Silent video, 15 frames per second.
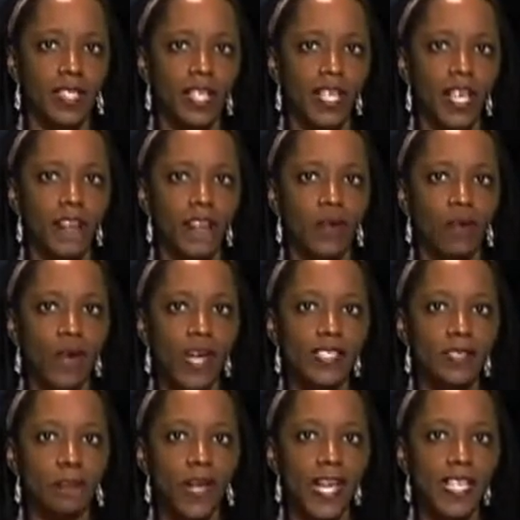In the
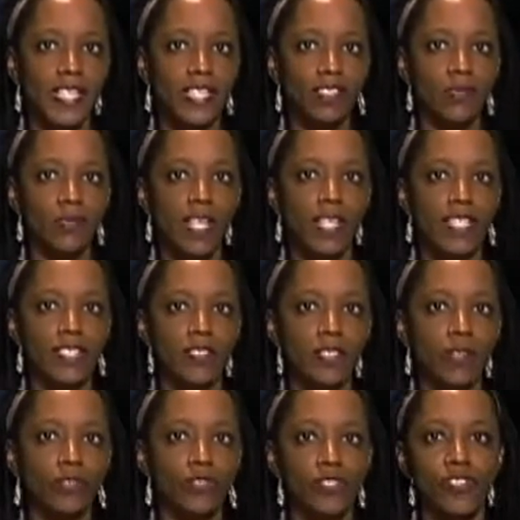West Bank, Israeli
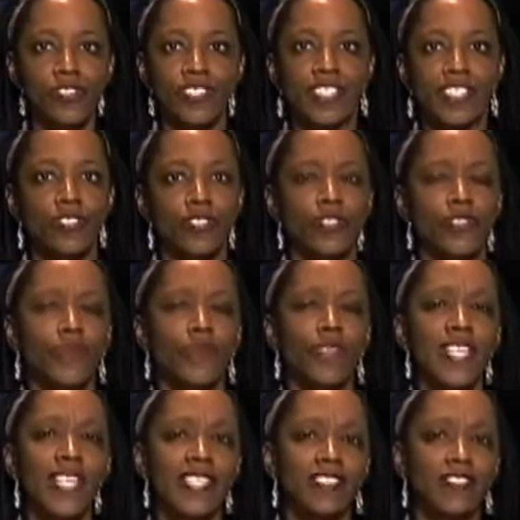soldiers injured
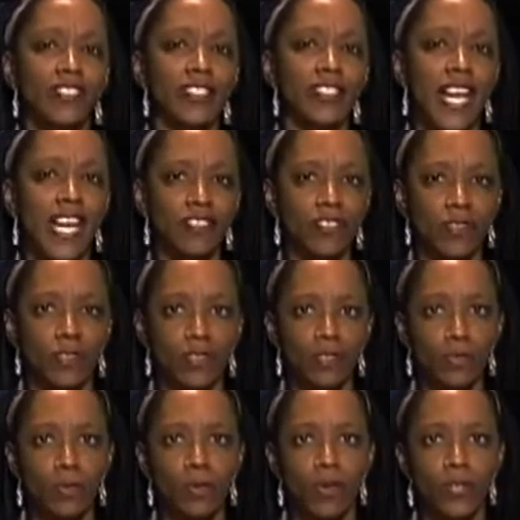3 international
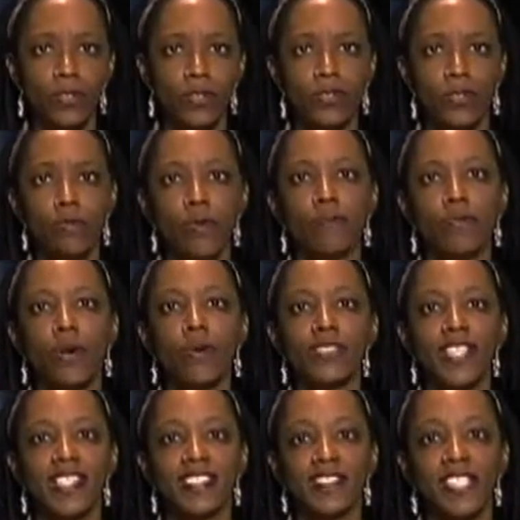supporters who were
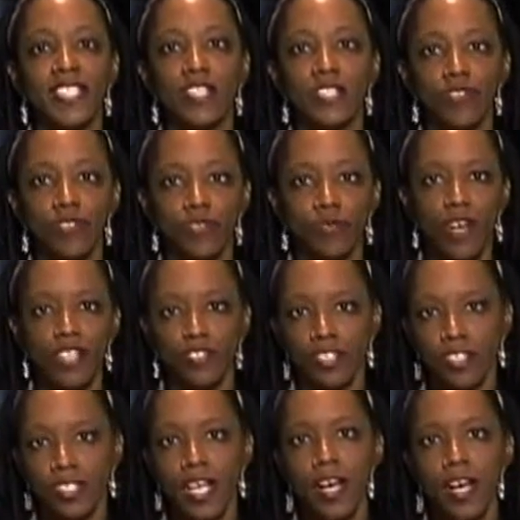protesting
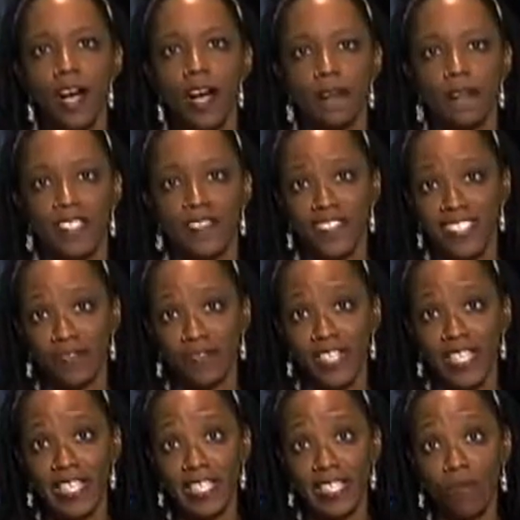construction of an
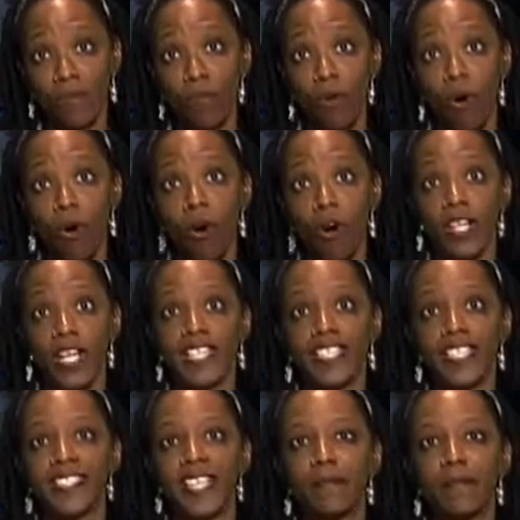Israeli wall and
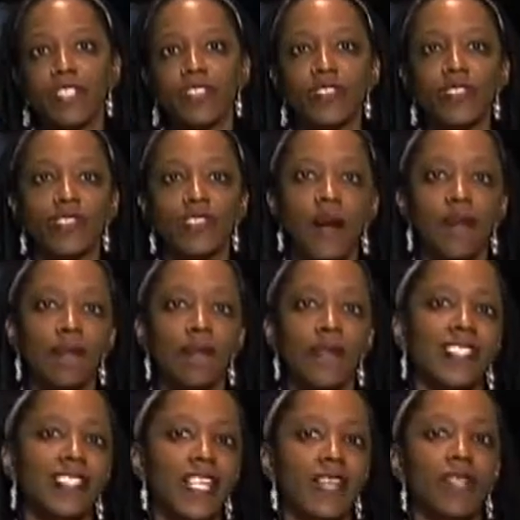attempting to stop
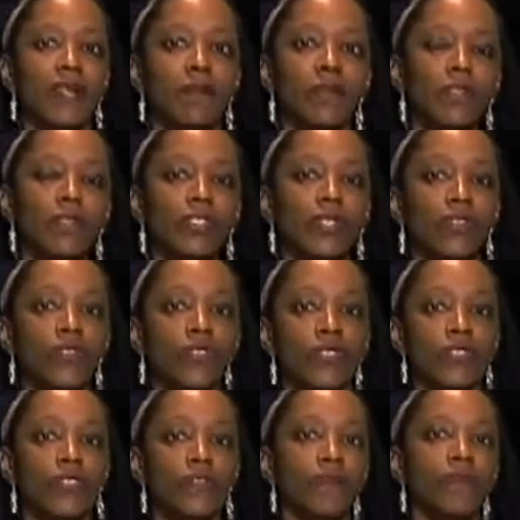military
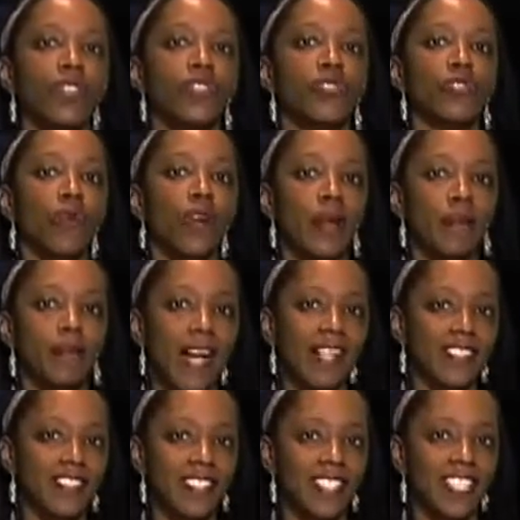bulldozers from destroying
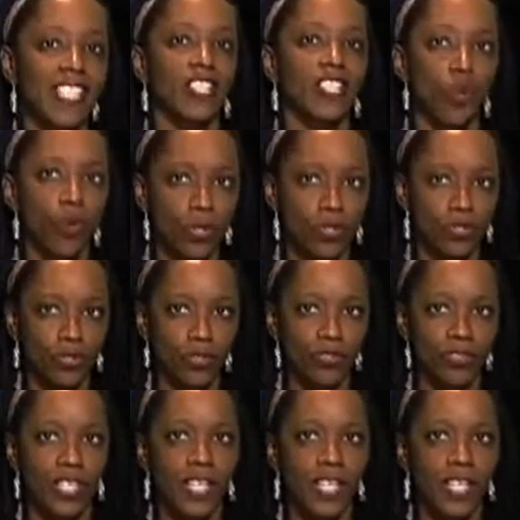Palestinian orchards.